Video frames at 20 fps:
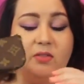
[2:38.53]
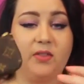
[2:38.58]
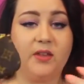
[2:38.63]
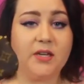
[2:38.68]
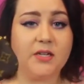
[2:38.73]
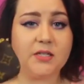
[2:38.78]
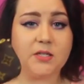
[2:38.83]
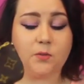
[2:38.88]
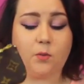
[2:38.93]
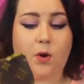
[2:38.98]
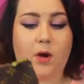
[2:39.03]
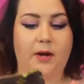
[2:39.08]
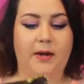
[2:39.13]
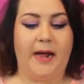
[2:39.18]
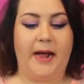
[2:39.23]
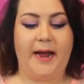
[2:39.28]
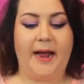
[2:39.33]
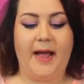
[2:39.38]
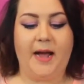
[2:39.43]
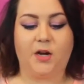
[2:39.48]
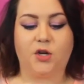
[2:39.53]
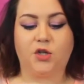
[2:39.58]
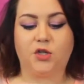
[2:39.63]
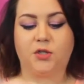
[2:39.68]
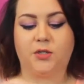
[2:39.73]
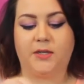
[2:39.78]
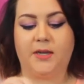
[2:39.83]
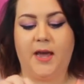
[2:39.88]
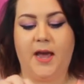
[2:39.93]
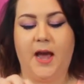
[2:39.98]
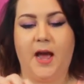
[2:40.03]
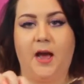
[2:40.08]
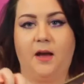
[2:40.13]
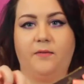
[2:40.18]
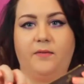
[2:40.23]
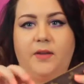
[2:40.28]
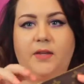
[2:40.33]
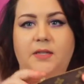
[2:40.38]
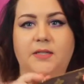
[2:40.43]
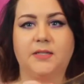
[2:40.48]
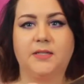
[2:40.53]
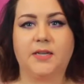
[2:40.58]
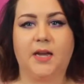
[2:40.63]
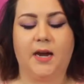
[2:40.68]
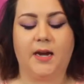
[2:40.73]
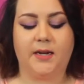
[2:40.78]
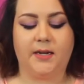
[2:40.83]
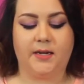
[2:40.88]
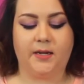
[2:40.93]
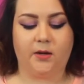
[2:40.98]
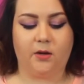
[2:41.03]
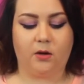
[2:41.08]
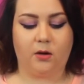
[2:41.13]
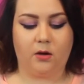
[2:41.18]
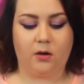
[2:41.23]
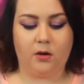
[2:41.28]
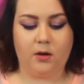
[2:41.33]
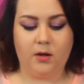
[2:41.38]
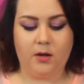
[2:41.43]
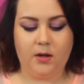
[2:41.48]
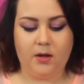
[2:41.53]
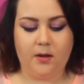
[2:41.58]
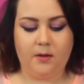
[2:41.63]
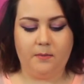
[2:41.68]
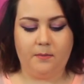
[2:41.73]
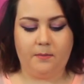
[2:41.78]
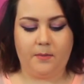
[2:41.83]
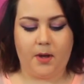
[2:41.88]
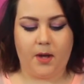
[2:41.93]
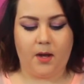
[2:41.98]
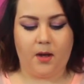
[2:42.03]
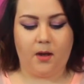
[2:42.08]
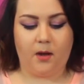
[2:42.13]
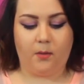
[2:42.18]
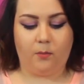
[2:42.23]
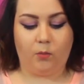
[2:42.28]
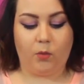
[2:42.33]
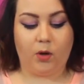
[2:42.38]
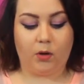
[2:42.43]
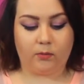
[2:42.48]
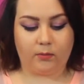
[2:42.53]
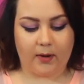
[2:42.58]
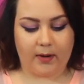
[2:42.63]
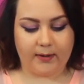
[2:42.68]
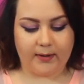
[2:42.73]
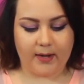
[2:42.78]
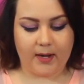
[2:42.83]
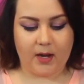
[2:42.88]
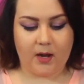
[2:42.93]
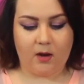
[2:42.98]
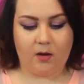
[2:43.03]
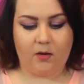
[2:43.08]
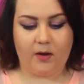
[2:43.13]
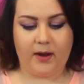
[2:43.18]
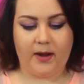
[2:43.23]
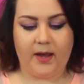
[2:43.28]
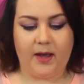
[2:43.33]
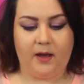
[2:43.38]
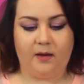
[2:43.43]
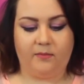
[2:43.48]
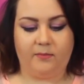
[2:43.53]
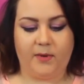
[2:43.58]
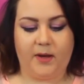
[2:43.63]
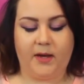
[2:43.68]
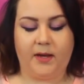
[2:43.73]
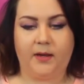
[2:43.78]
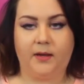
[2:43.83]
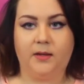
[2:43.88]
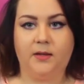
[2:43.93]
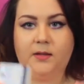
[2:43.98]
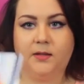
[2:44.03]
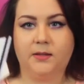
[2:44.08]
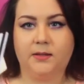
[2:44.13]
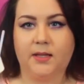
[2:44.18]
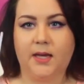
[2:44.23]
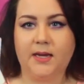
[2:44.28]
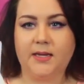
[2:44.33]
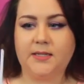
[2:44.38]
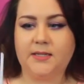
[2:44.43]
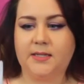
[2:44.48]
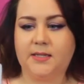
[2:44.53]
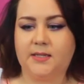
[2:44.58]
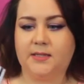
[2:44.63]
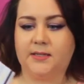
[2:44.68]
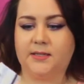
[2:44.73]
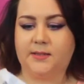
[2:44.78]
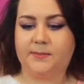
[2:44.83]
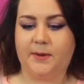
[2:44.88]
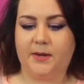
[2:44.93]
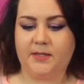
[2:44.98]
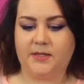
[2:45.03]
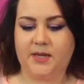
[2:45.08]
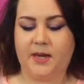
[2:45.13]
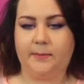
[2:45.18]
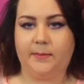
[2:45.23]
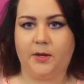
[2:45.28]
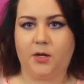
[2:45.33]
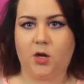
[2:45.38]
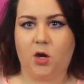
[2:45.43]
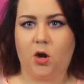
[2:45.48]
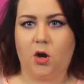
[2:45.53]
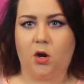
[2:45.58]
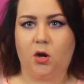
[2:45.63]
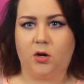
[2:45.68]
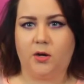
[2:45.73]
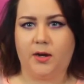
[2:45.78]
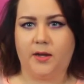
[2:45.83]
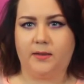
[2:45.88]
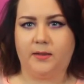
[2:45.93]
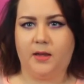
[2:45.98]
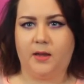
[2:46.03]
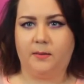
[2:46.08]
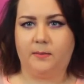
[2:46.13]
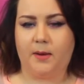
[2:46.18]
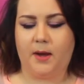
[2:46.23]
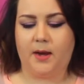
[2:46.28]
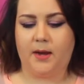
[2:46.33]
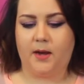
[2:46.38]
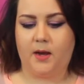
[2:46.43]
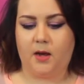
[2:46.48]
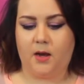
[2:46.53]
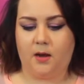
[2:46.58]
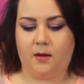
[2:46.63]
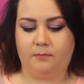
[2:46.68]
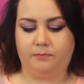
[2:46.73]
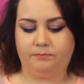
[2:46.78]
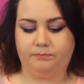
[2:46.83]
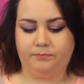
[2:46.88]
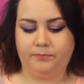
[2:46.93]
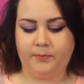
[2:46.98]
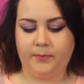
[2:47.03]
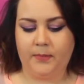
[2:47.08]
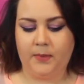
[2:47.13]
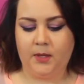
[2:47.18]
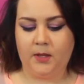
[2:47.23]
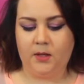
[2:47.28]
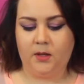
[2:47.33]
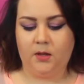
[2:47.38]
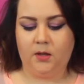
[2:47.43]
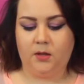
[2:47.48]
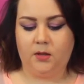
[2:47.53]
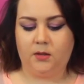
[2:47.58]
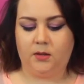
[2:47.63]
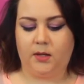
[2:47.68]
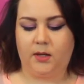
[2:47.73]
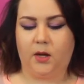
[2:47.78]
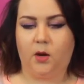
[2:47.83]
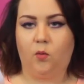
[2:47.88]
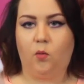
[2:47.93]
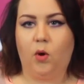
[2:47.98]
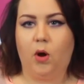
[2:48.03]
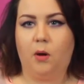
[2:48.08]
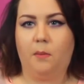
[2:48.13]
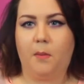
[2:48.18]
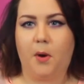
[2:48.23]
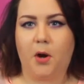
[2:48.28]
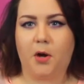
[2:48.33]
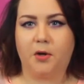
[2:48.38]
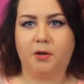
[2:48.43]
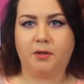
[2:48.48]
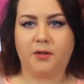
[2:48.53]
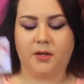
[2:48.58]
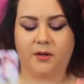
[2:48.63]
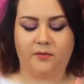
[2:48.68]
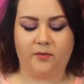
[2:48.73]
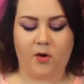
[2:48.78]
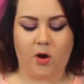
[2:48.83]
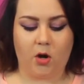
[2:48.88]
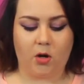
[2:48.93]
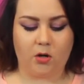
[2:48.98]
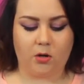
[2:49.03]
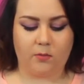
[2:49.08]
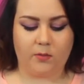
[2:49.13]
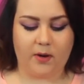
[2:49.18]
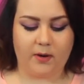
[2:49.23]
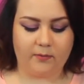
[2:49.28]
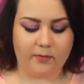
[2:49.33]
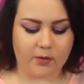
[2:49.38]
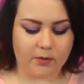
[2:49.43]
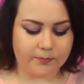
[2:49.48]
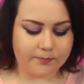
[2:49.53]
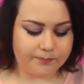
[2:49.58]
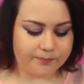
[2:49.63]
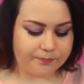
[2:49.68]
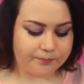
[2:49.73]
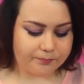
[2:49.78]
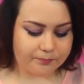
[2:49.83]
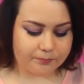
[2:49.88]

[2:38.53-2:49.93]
this one I actually have inside here, well, right now I have my license, my debit card, and then my like a Walmart gift card or whatever.